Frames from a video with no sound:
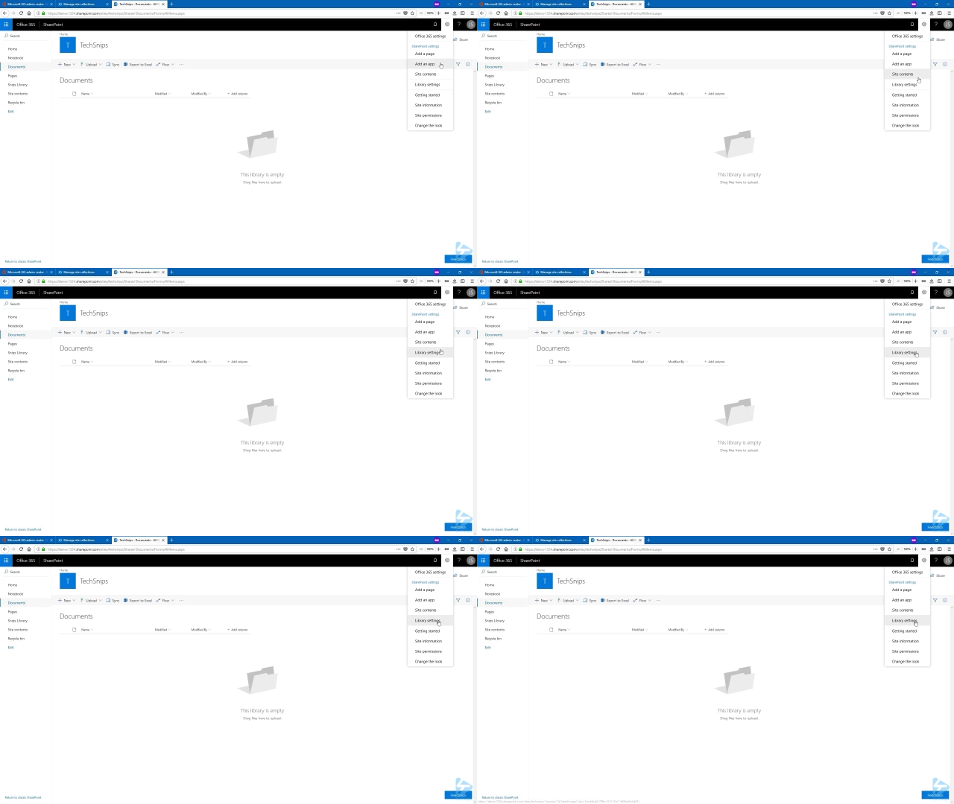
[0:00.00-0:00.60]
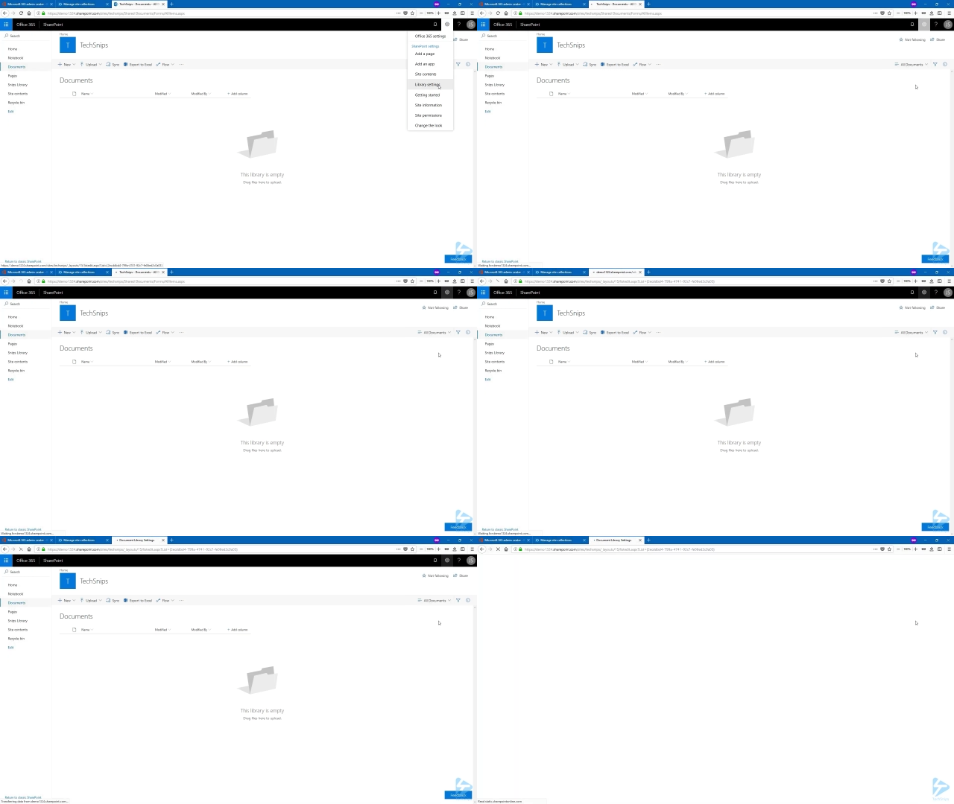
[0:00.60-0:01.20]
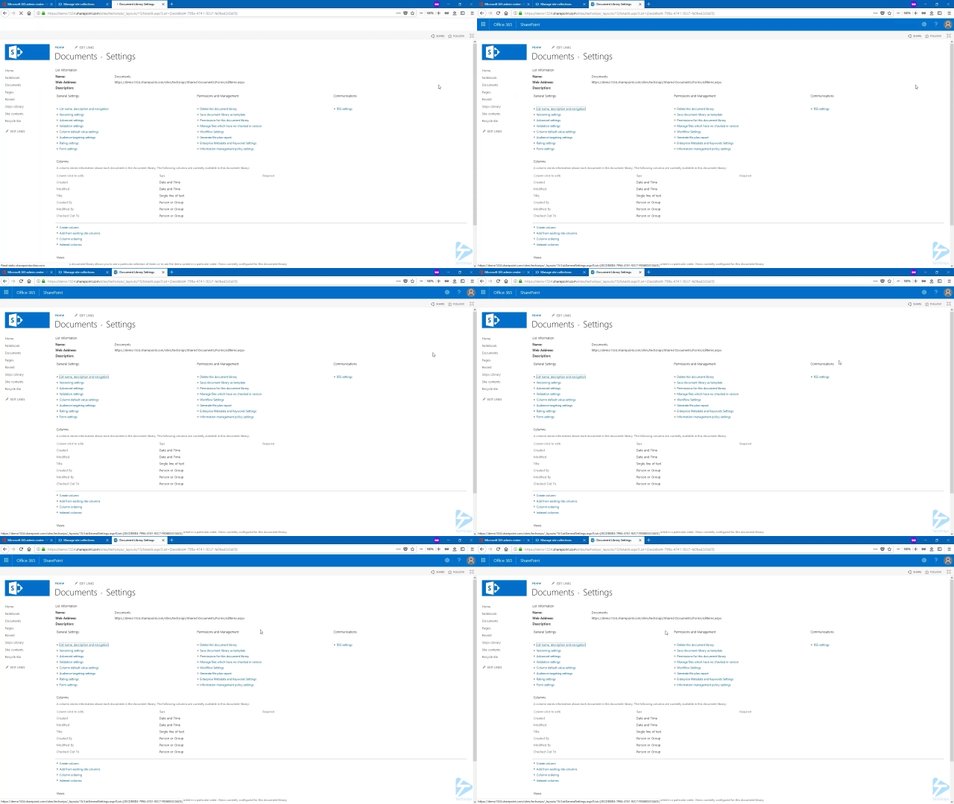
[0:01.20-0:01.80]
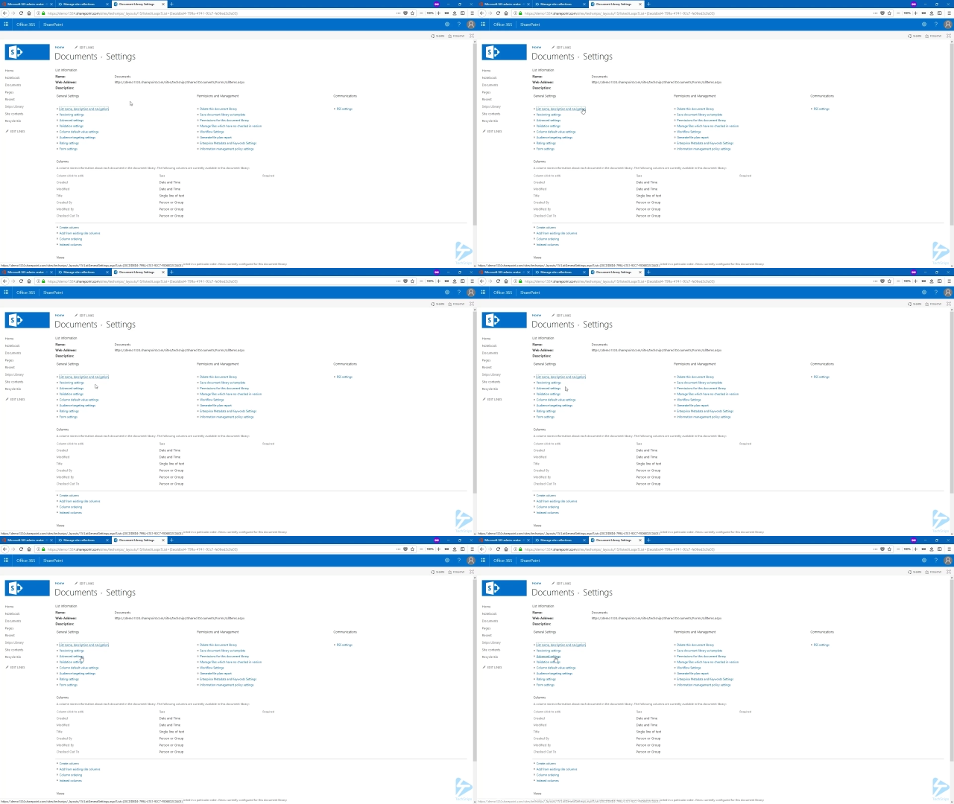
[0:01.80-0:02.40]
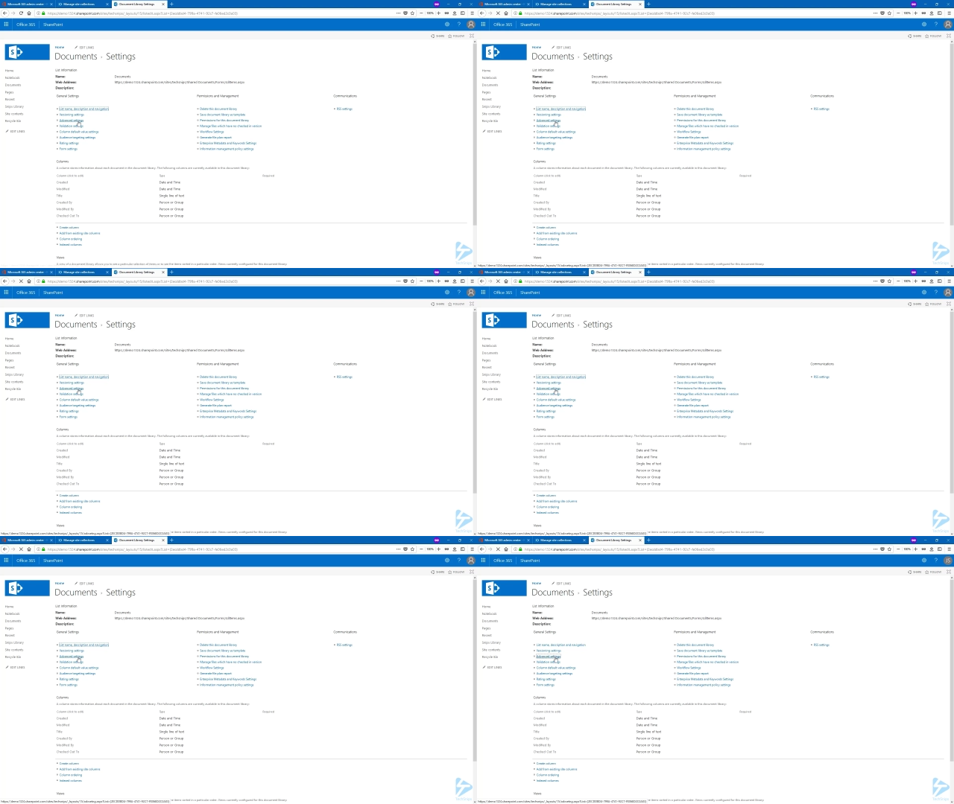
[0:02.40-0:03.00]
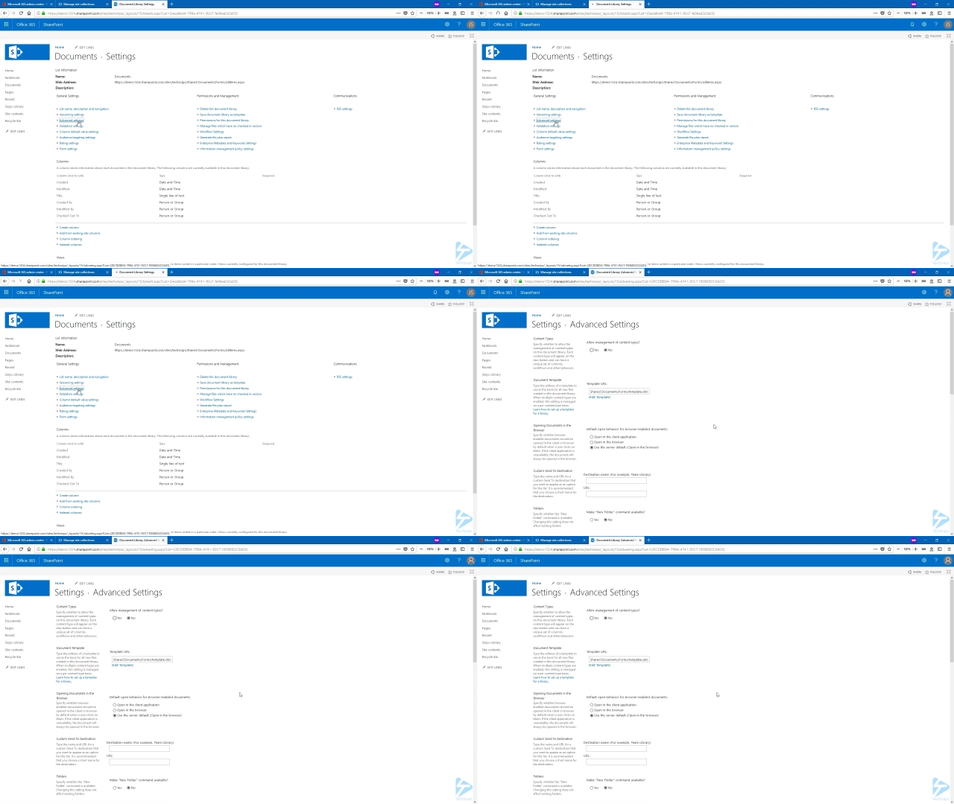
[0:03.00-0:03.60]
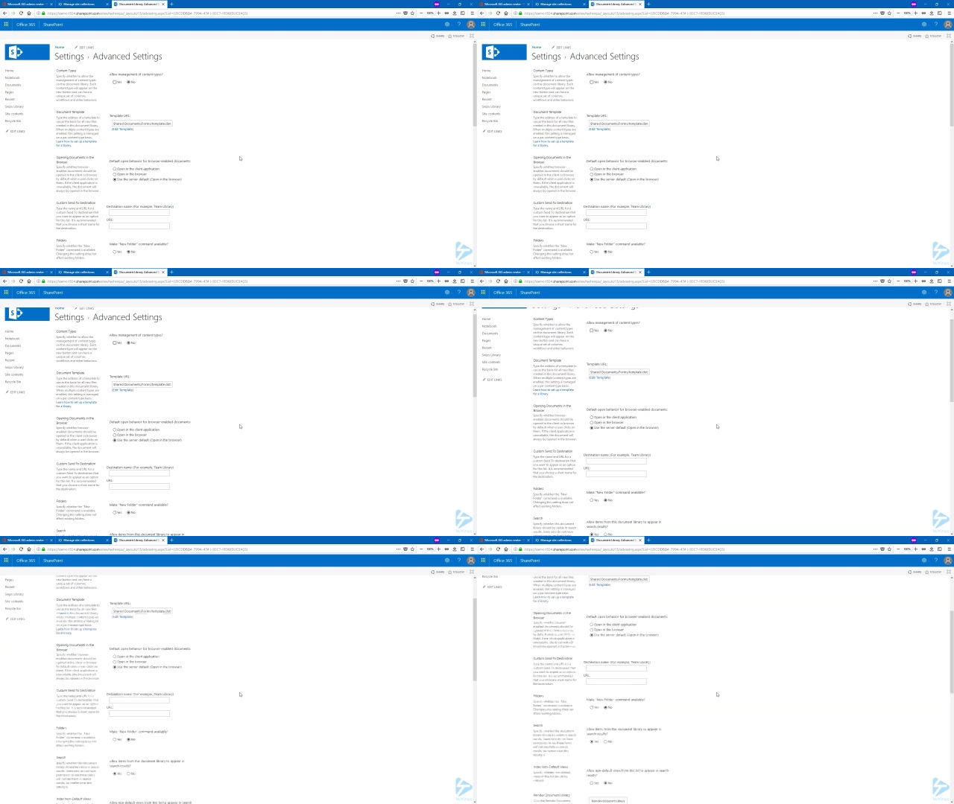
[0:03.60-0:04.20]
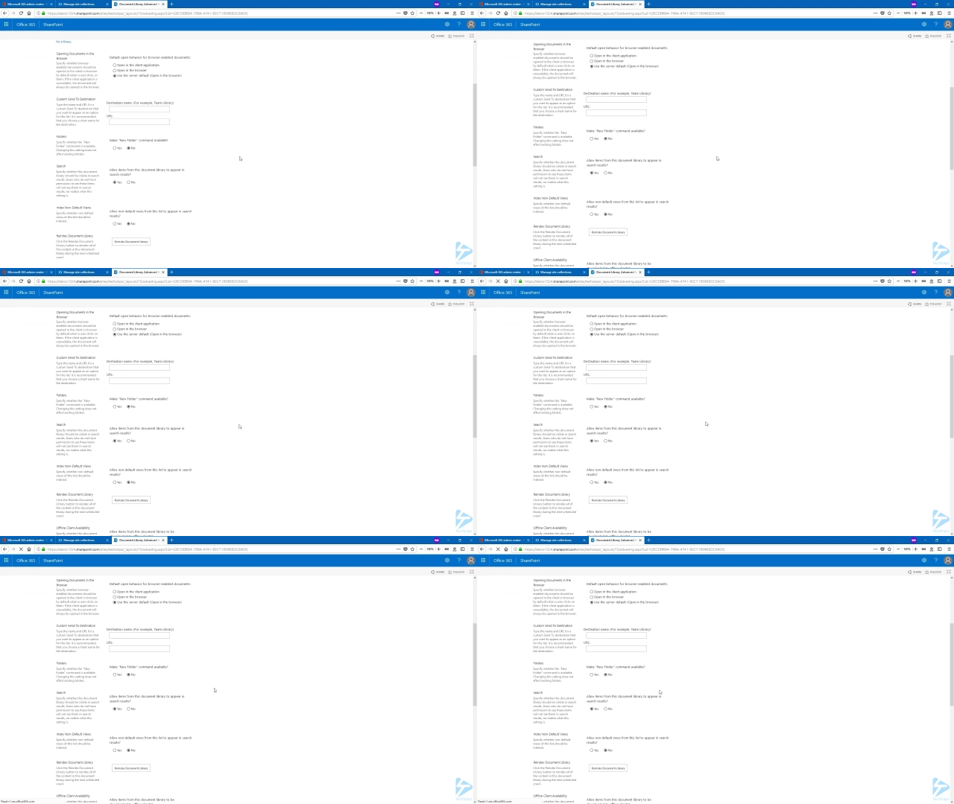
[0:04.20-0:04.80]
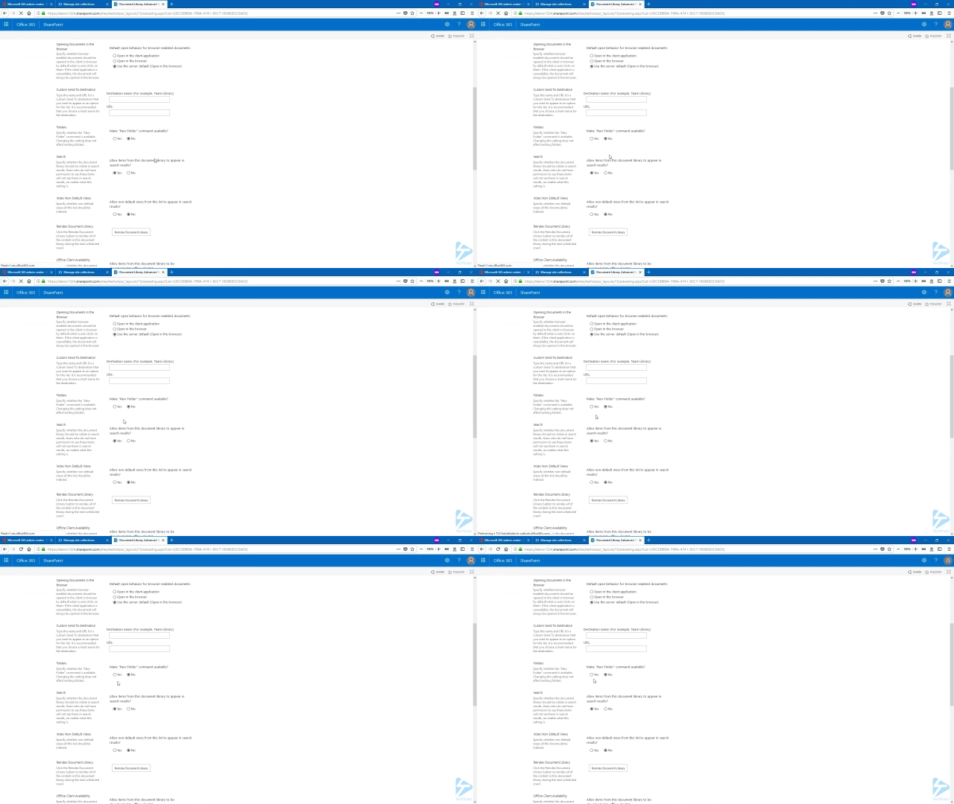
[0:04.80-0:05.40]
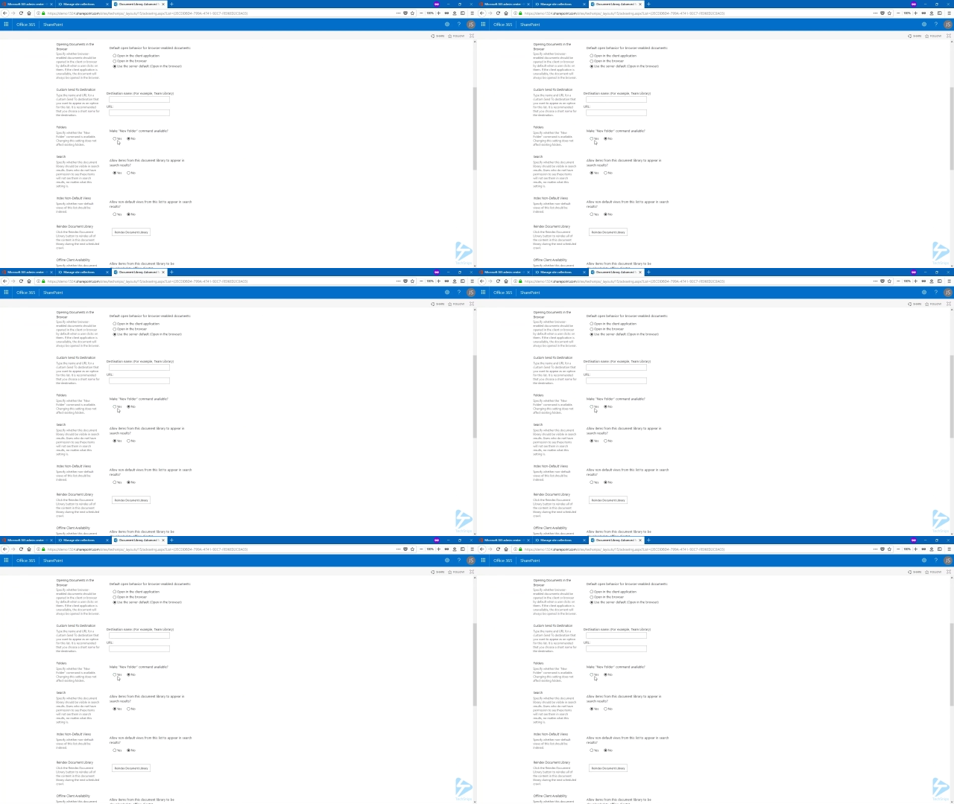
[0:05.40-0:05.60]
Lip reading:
No face is visible, so there are no lips to read.